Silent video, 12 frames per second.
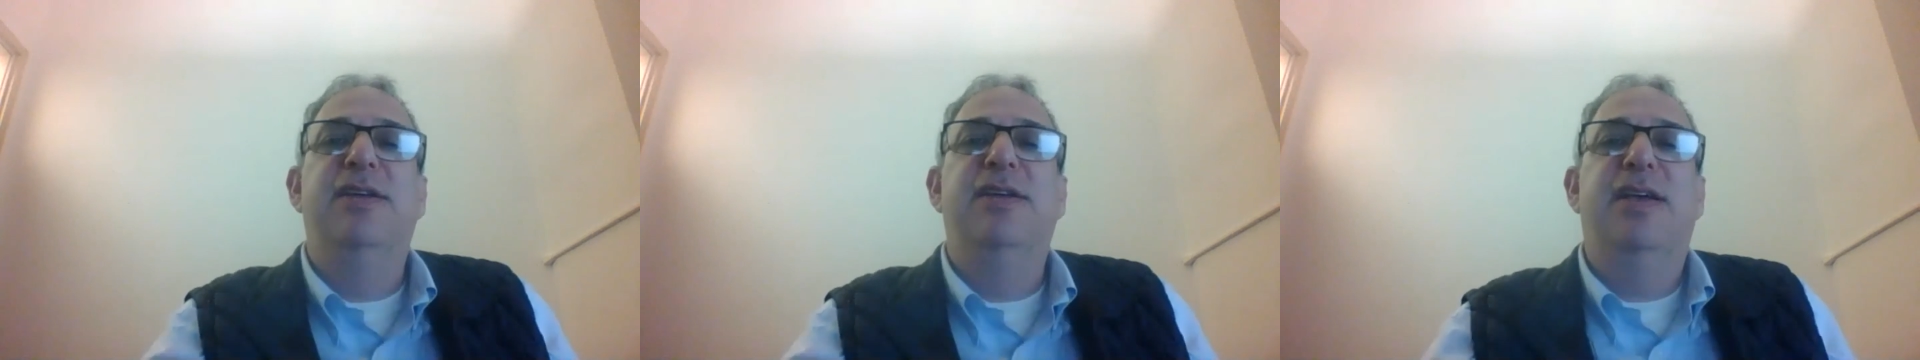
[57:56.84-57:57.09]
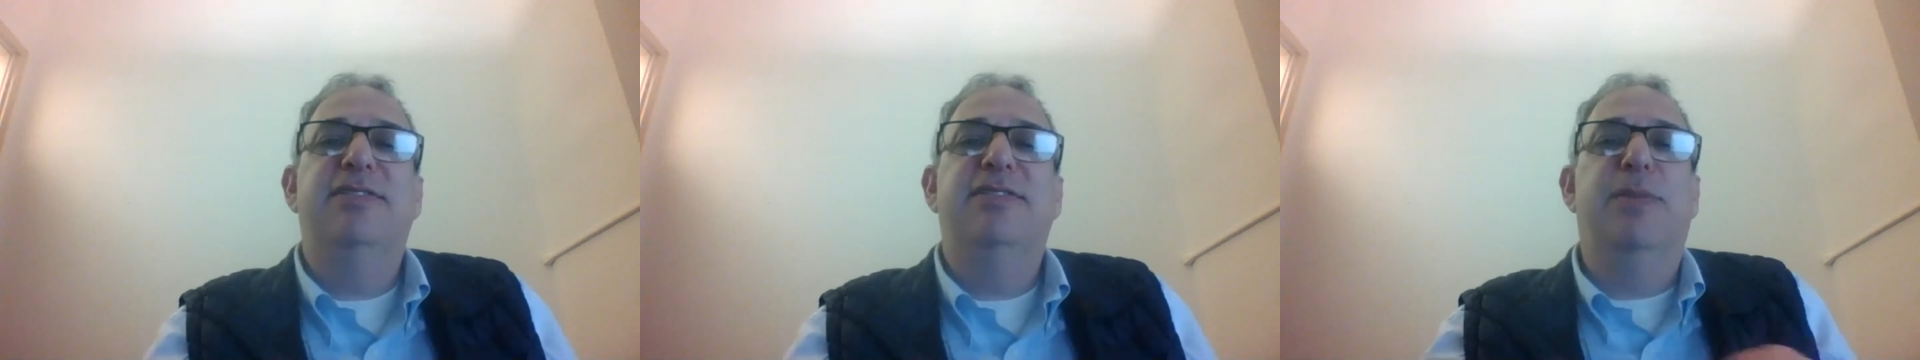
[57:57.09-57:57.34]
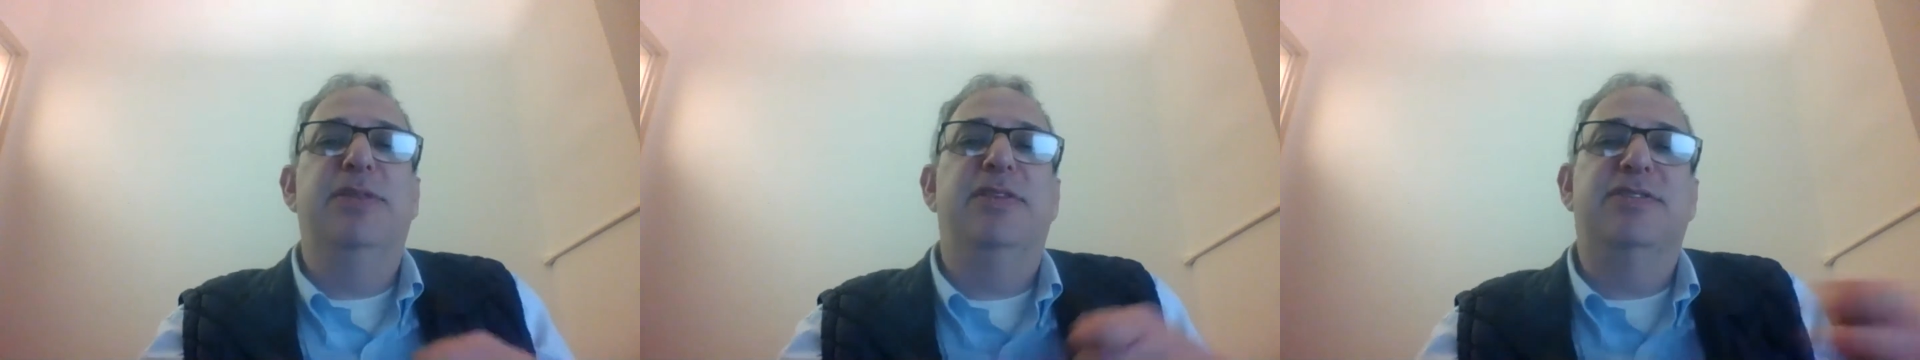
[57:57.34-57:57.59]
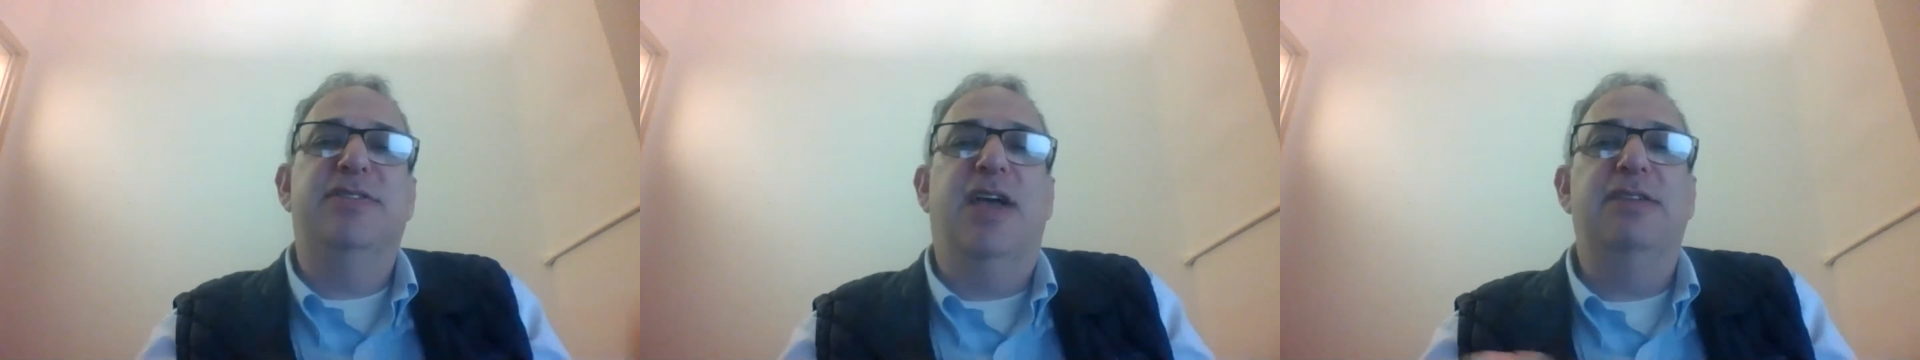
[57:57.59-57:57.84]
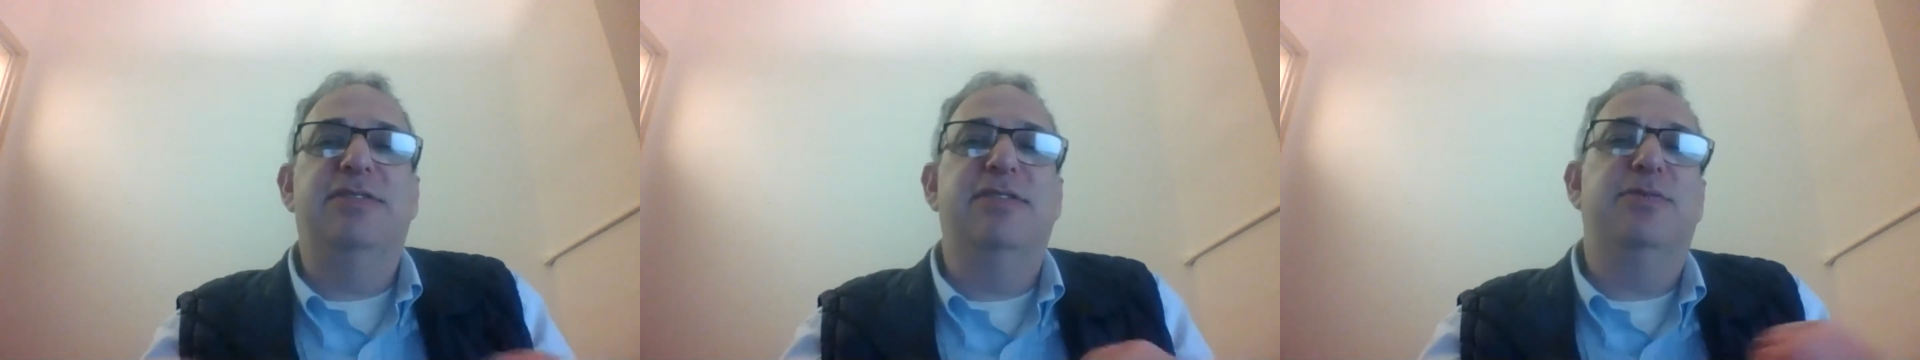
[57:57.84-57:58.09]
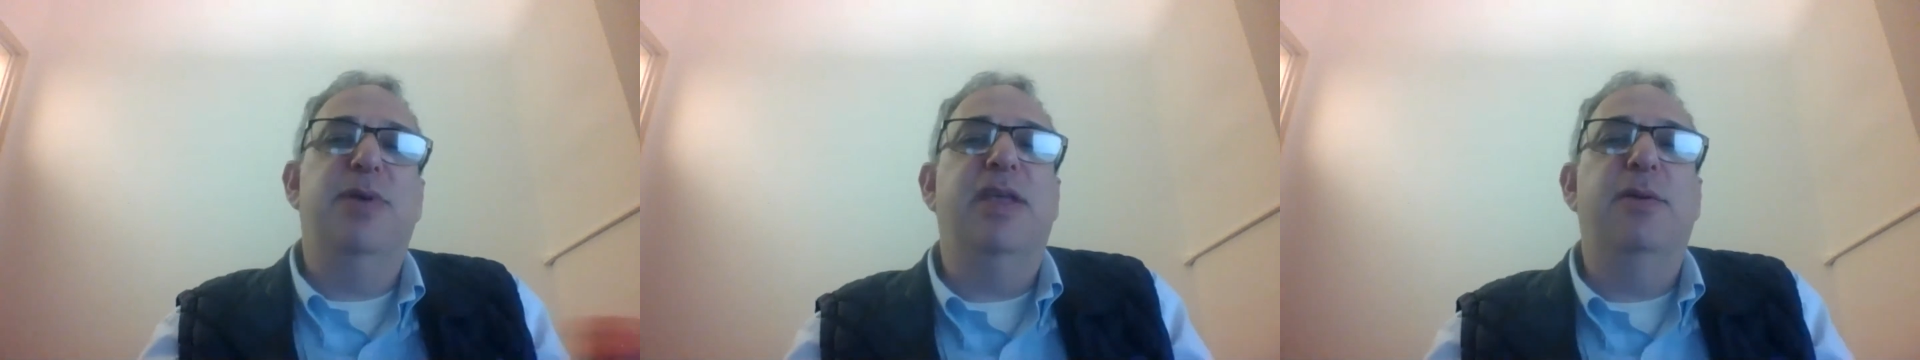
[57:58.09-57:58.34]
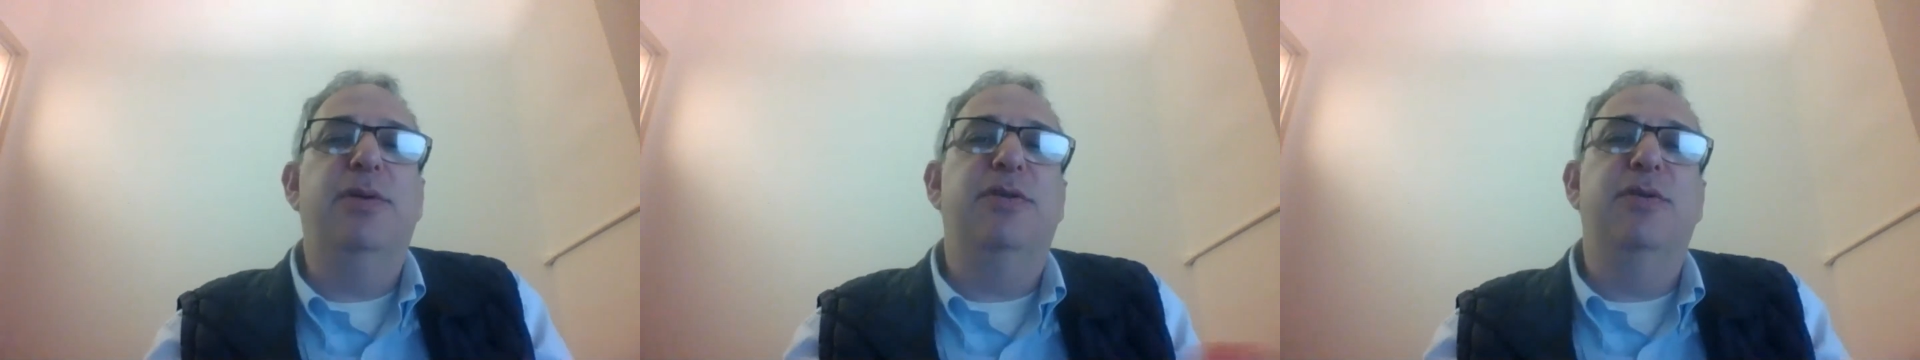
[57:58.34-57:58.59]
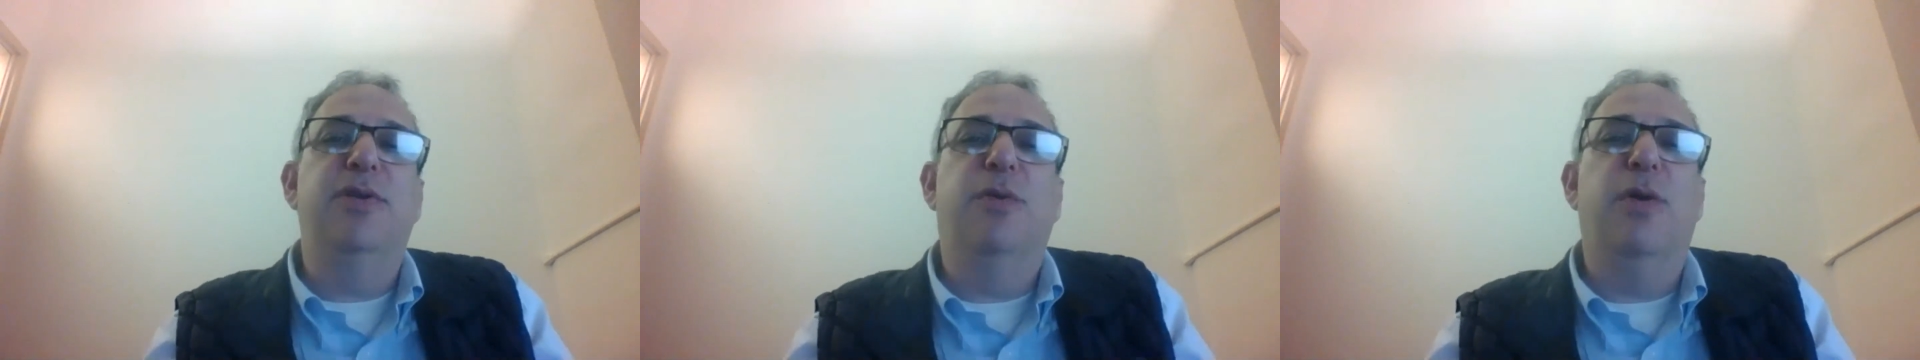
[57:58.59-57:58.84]
and someone discusses what they would
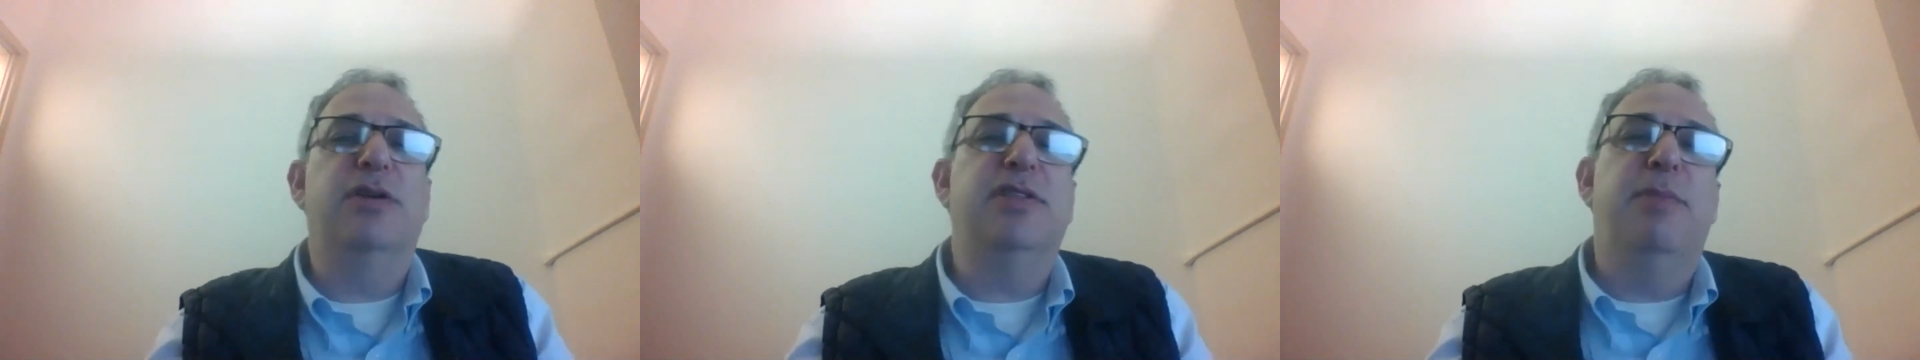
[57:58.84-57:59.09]
do to work